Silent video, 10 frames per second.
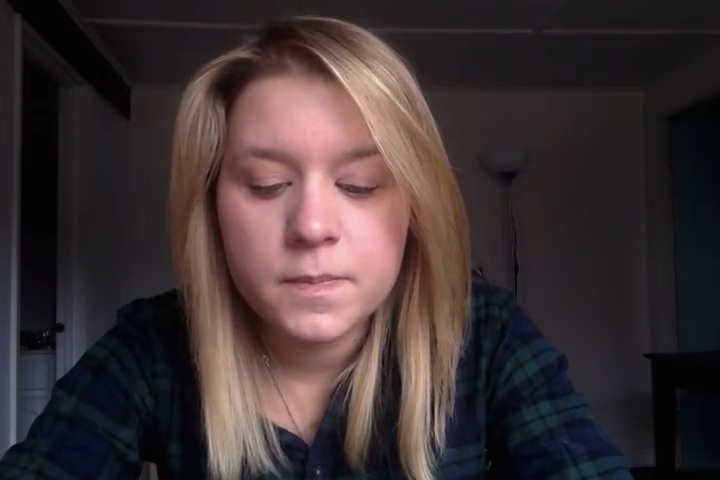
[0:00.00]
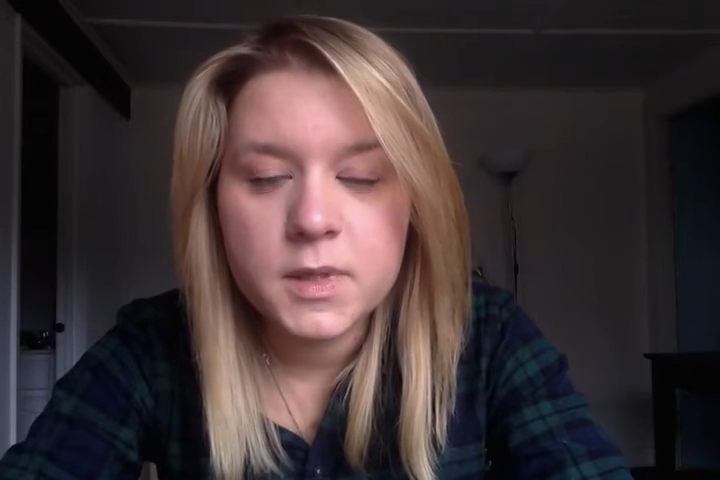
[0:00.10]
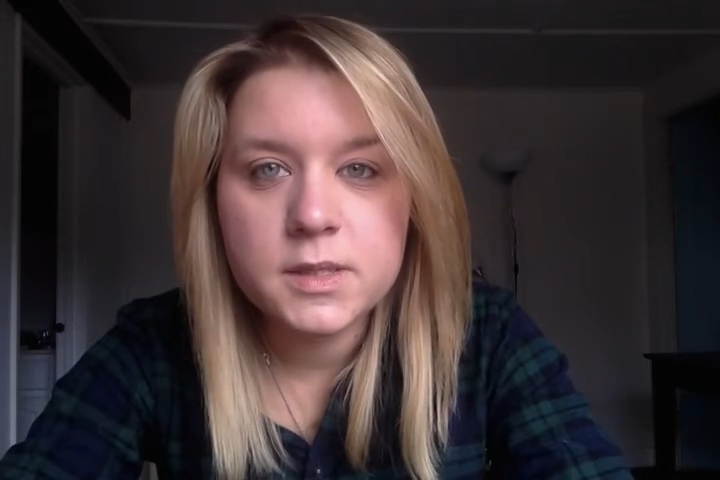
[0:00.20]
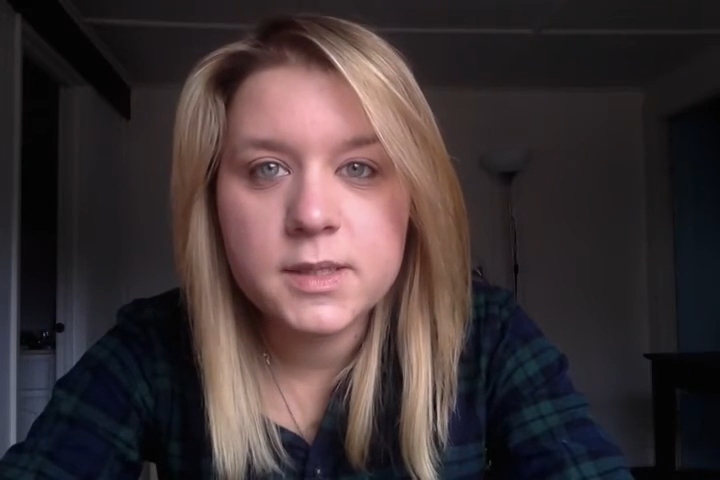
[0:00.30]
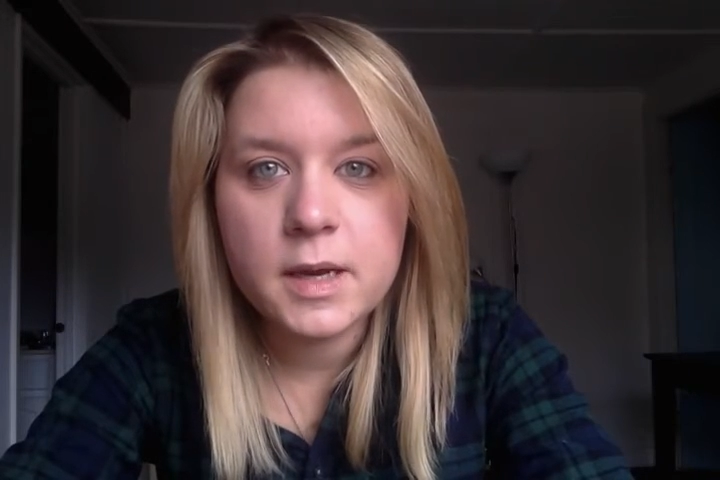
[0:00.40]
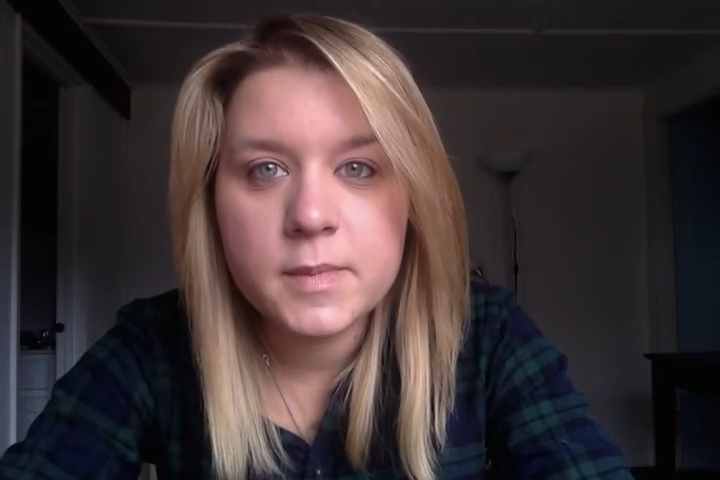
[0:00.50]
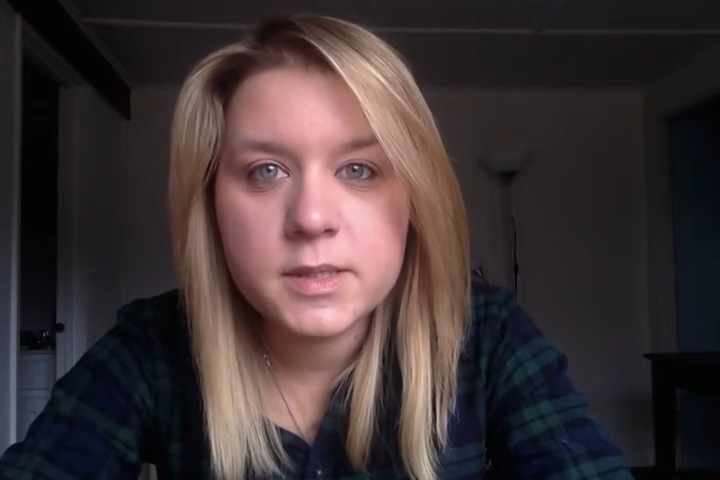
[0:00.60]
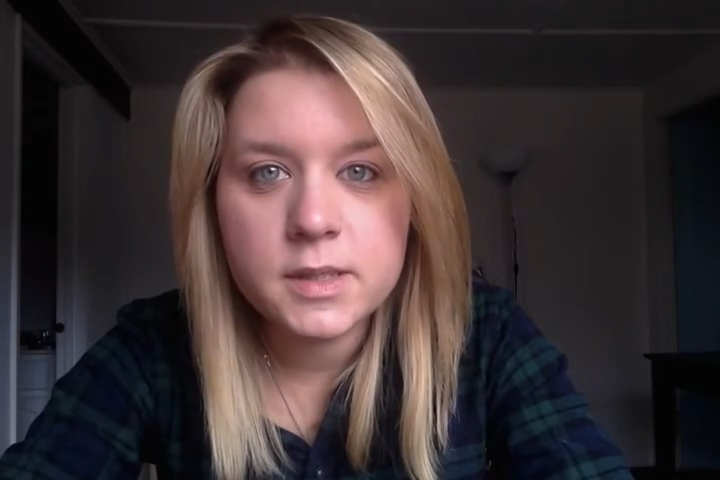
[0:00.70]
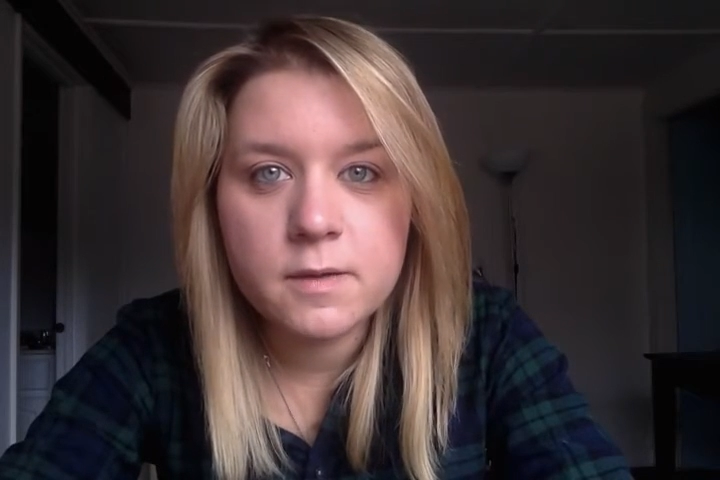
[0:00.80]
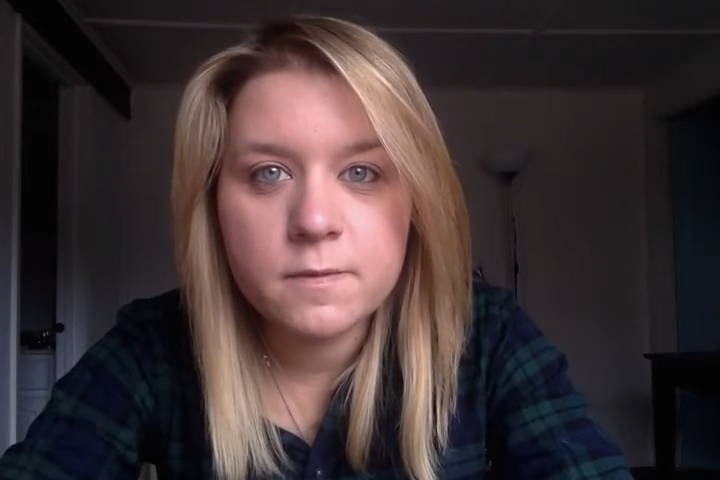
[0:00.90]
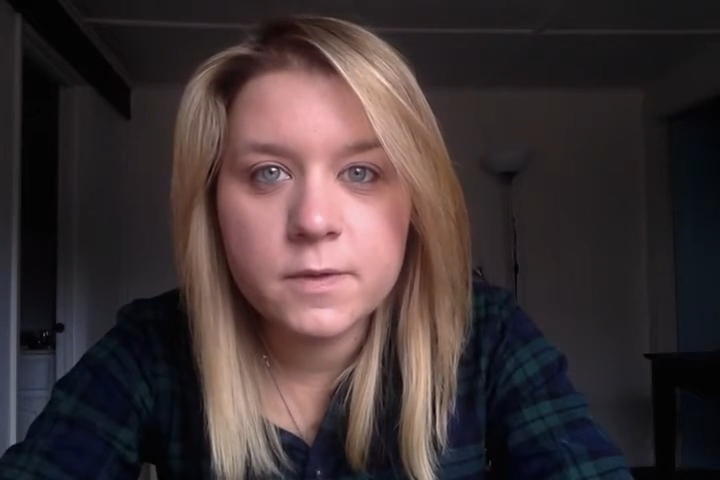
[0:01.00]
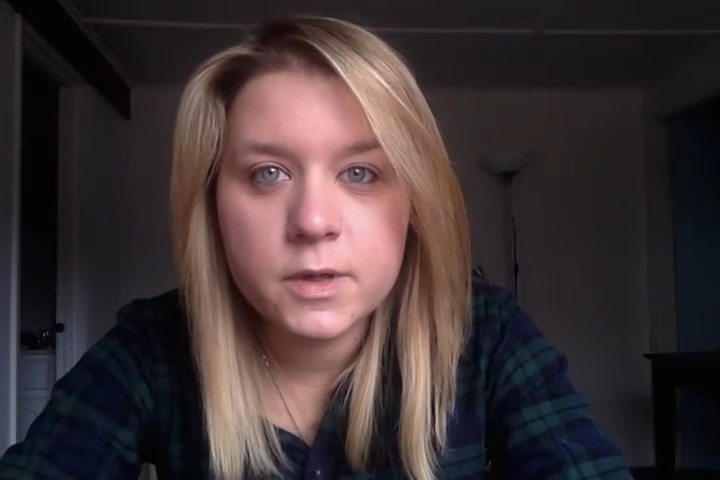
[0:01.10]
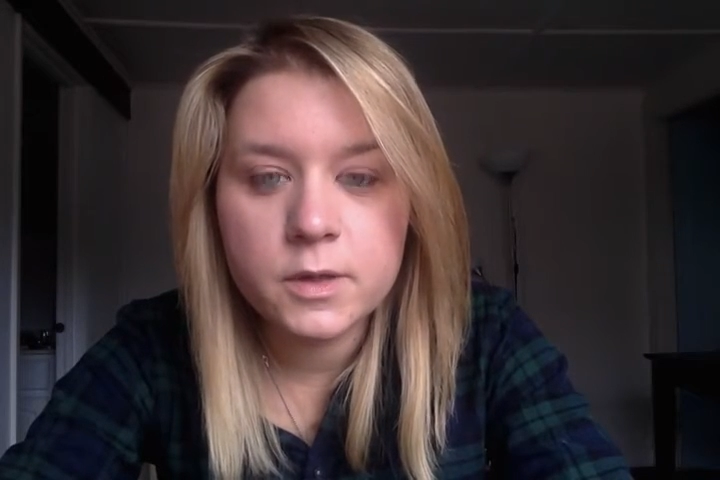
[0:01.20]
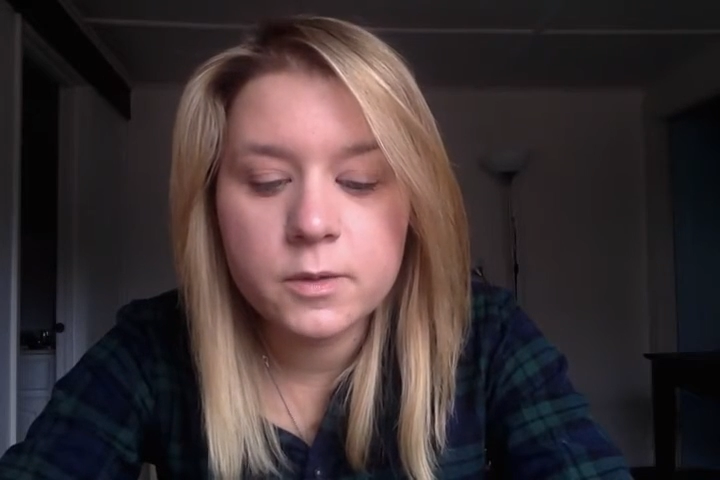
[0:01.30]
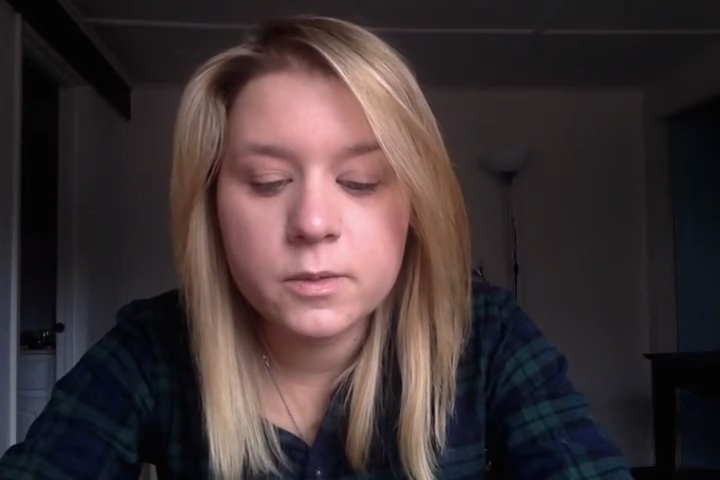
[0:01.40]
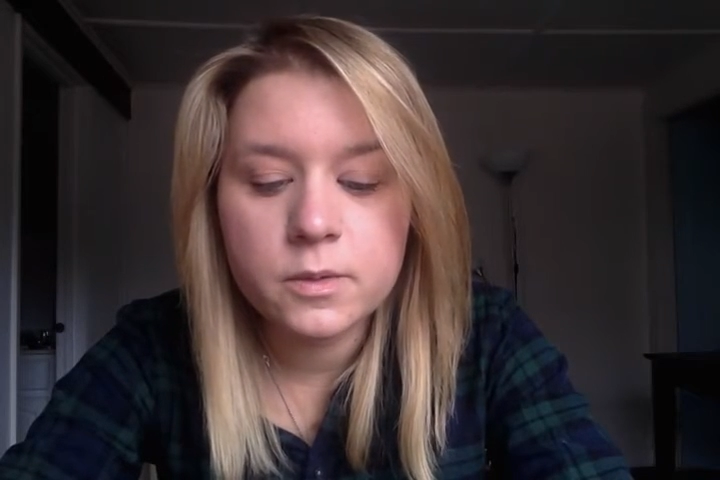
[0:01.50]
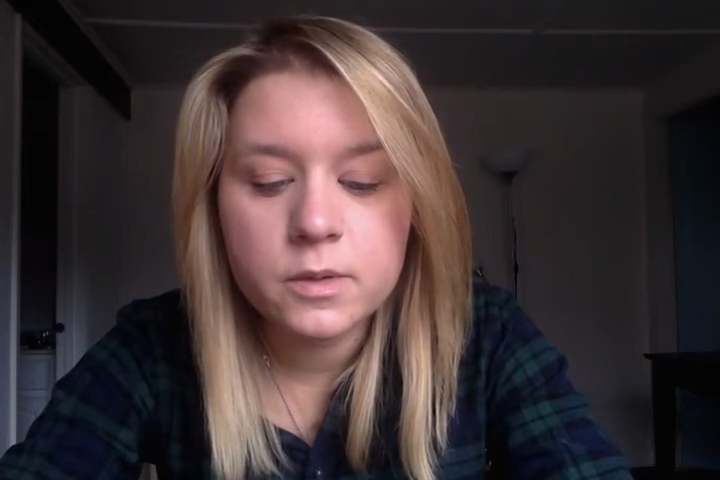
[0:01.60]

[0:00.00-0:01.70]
The time has come for you